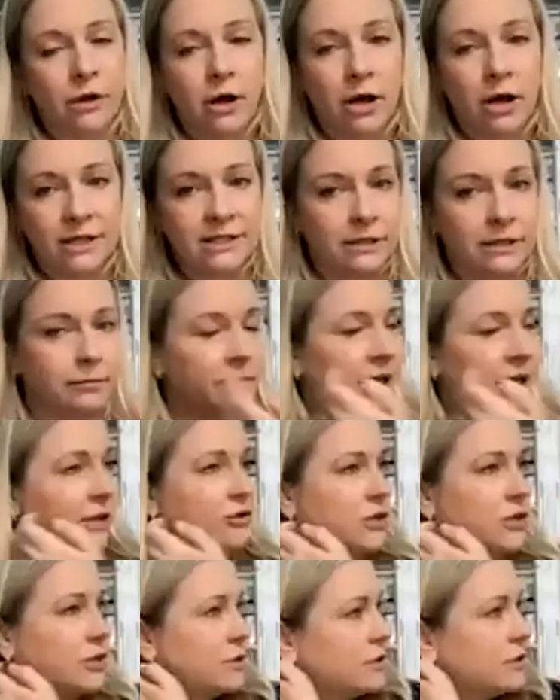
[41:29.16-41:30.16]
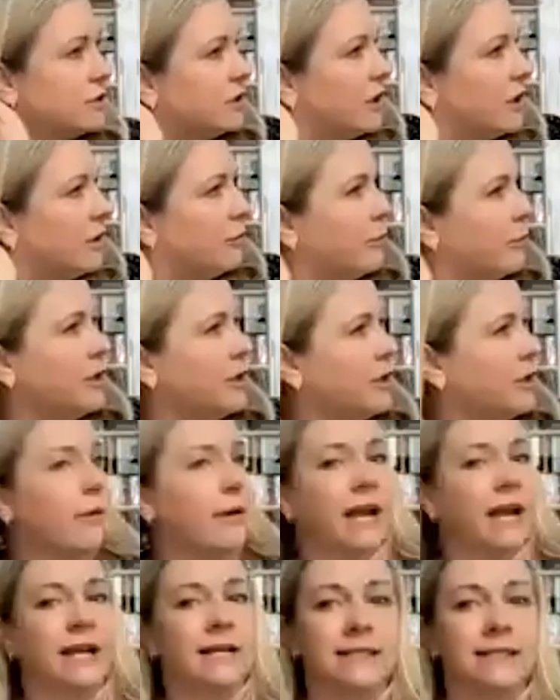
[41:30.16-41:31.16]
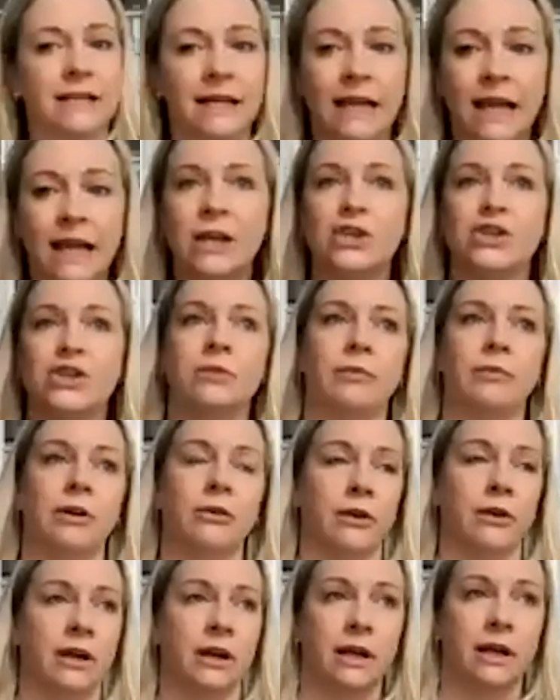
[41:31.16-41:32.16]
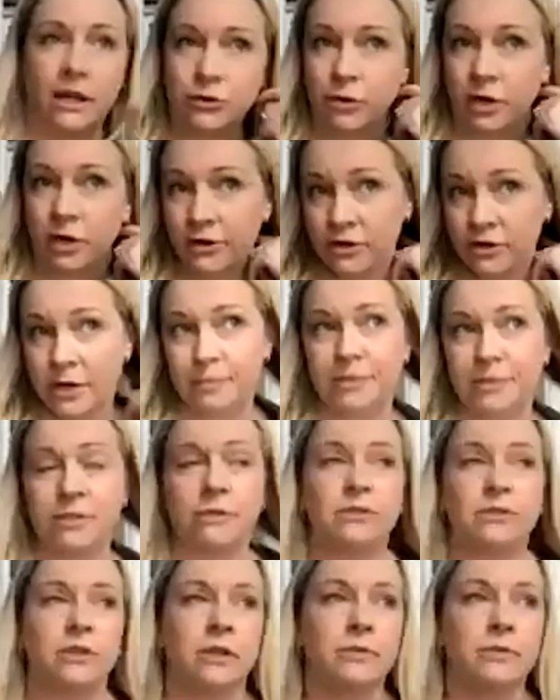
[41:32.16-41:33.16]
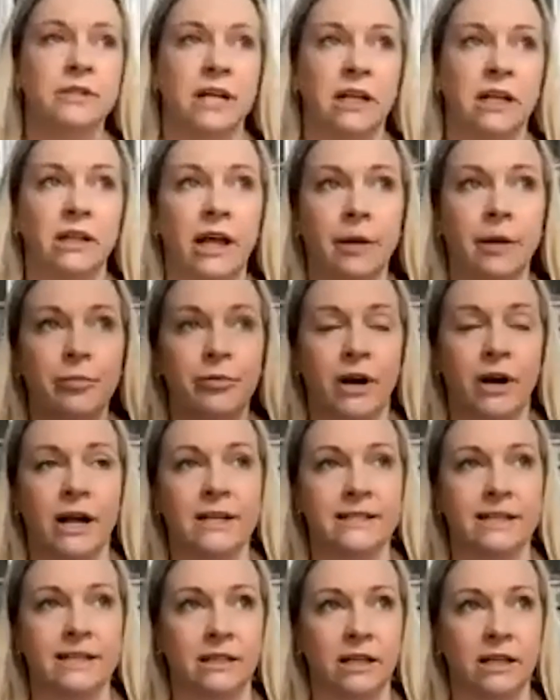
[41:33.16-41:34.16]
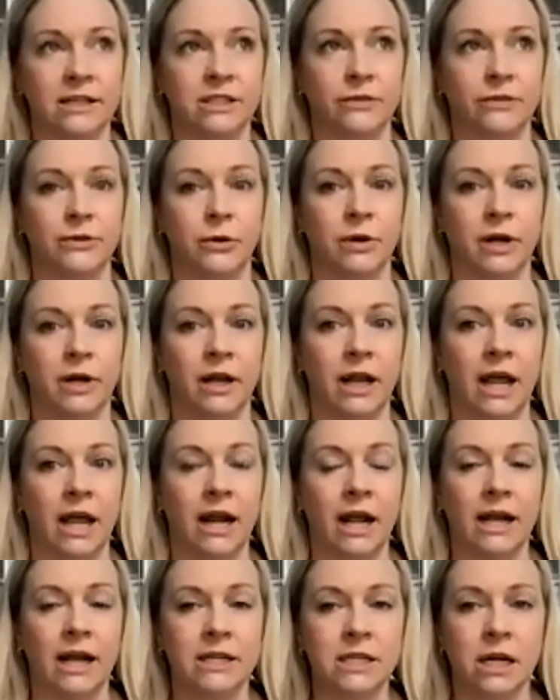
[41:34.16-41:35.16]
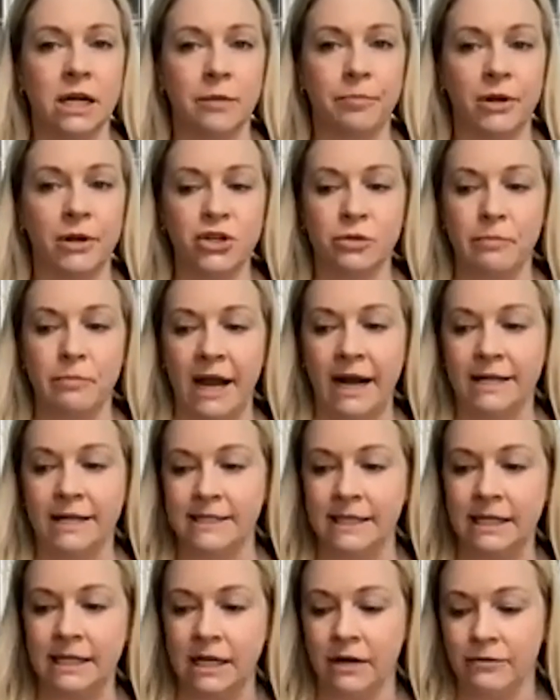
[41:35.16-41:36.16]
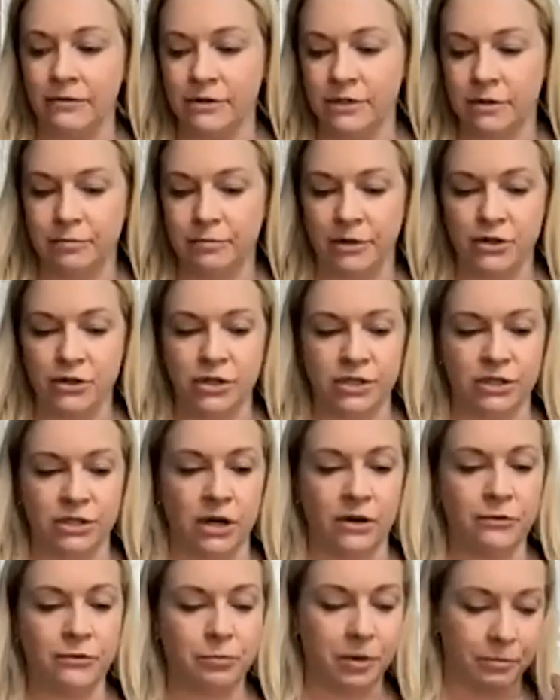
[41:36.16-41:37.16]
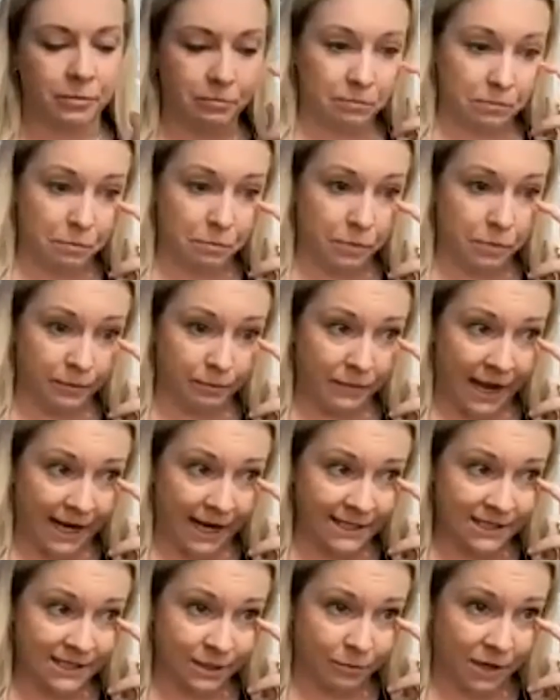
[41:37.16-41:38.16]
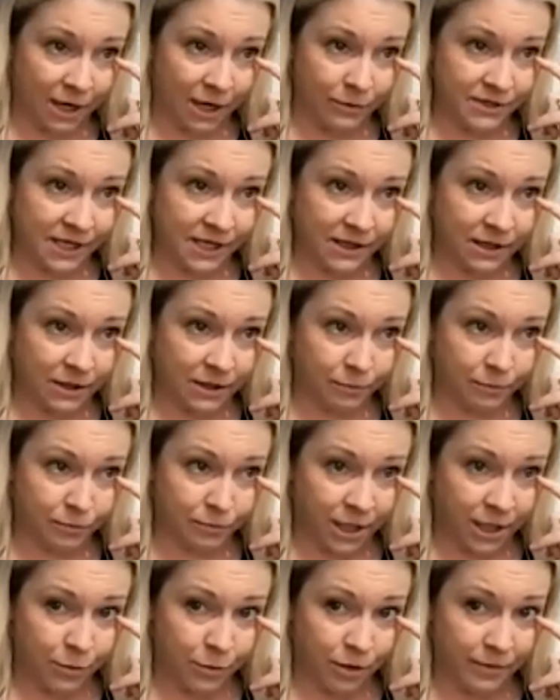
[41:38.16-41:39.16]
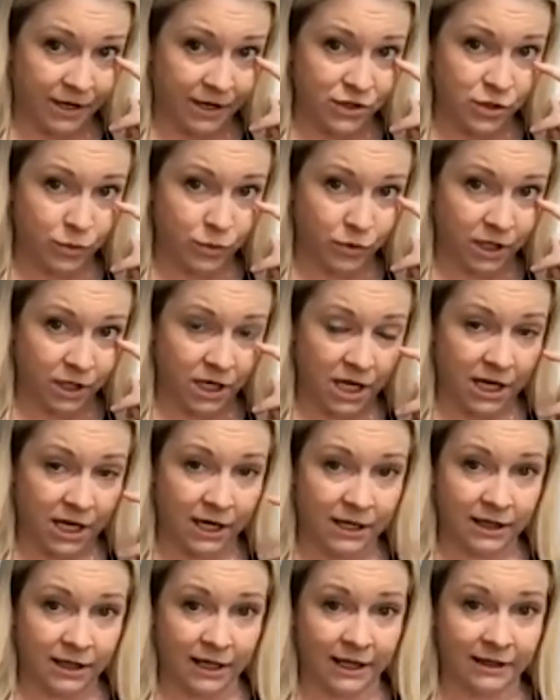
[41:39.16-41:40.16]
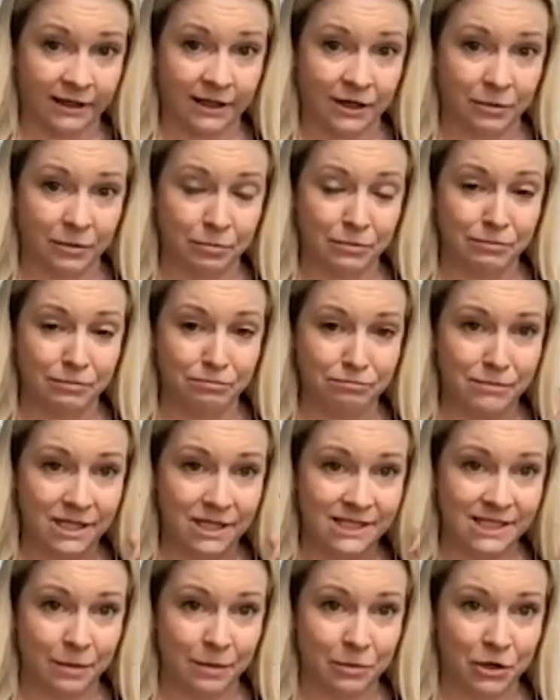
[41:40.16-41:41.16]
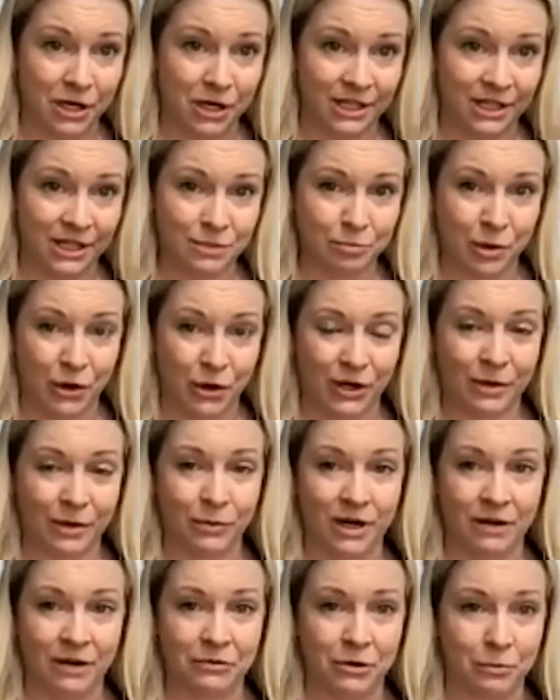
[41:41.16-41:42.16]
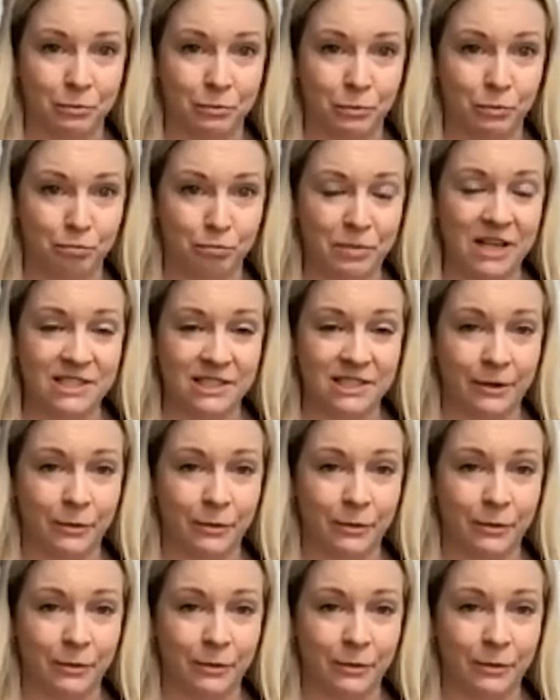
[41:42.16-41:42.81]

awesome. Like, just, we knew we were getting a syndication. We knew we were going to get to 100 episodes. So there was like a lot of press and a lot of stuff going on. And I had done a bunch of magazine covers and a bunch of stuff, but Maxim, I was at the Playboy Mansion one night at like their Midsummer Nights party, whatever. Basically,